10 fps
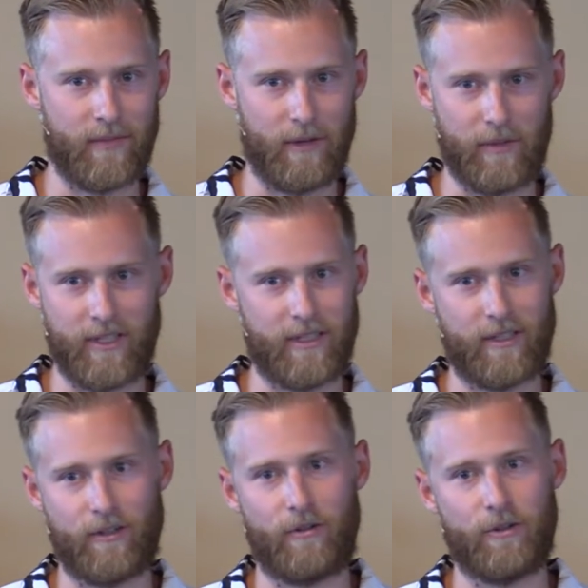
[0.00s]
This
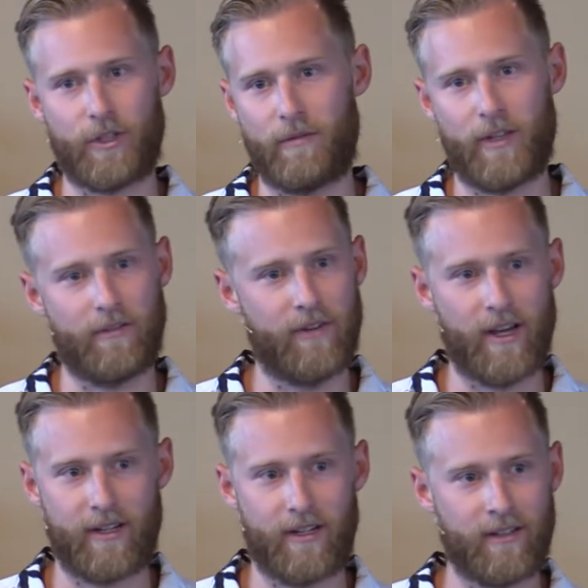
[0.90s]
isn't a culture where the
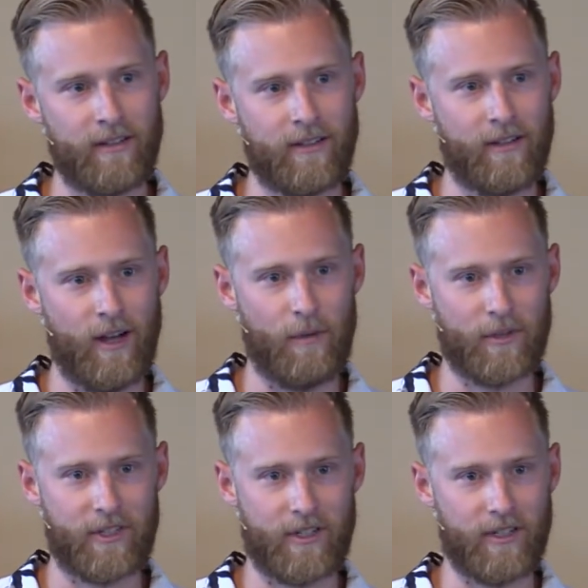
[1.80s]
father
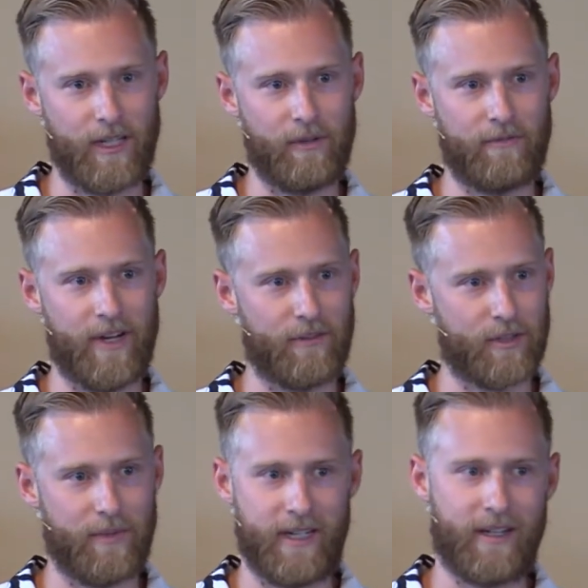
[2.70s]
almost certainly would have never
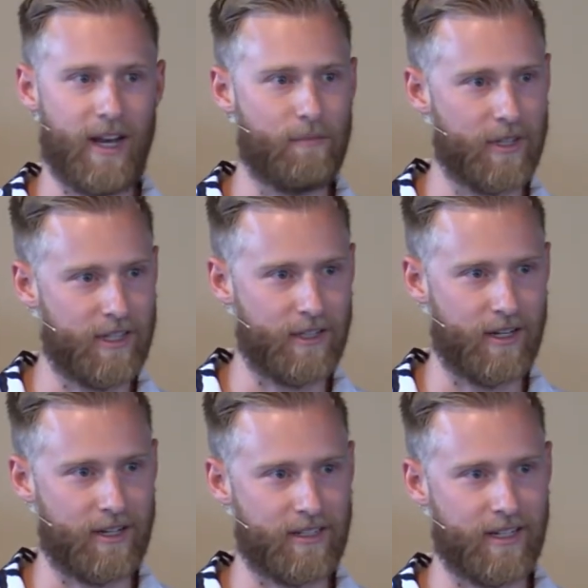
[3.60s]
spent time with this
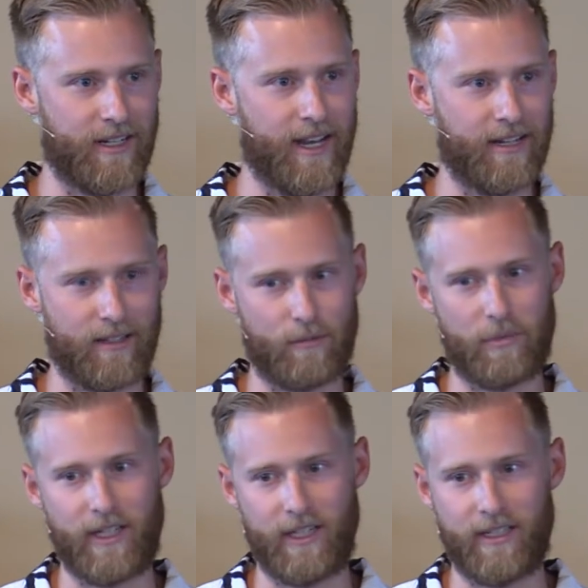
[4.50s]
younger son again and
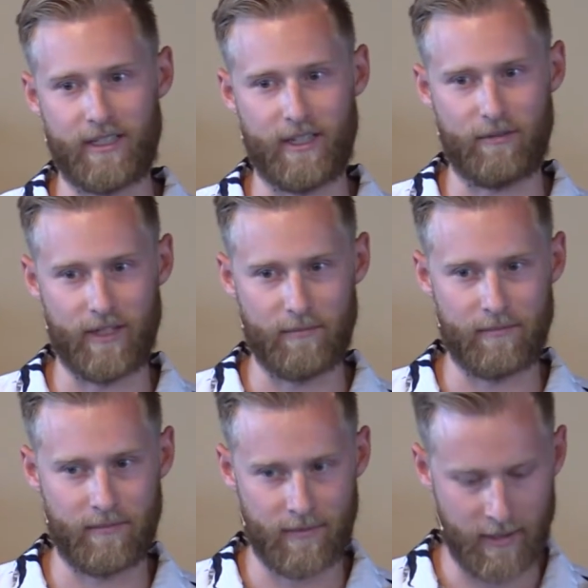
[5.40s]
completely disowned
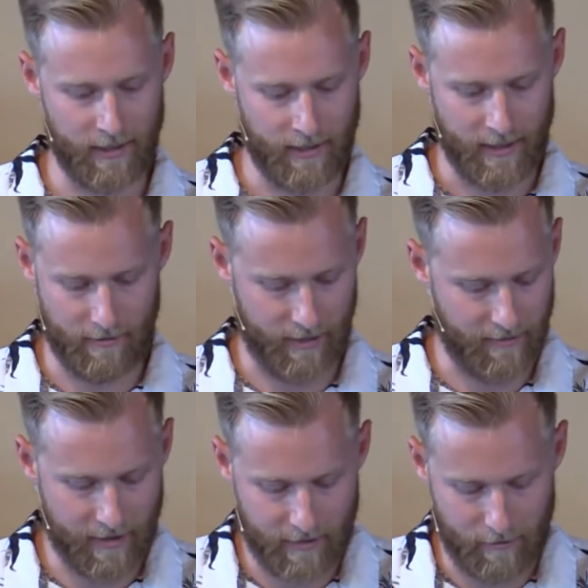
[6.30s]
him and would
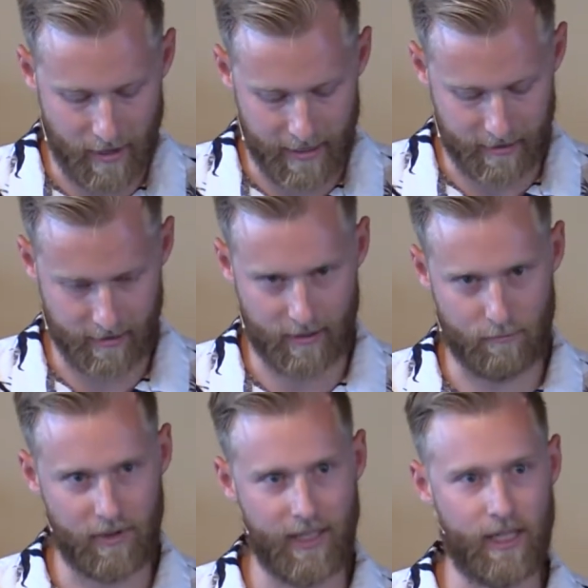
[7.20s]
have every right to
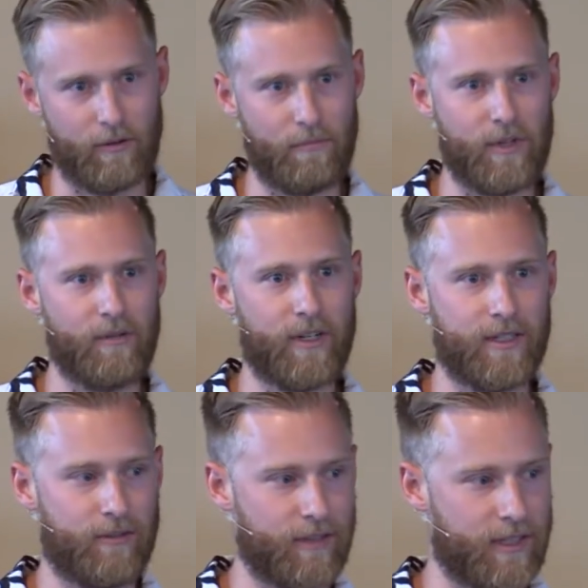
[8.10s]
completely rebuke
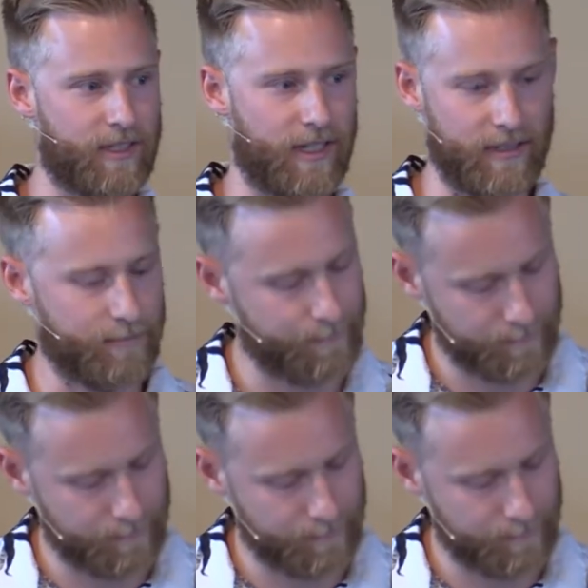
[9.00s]
his older son.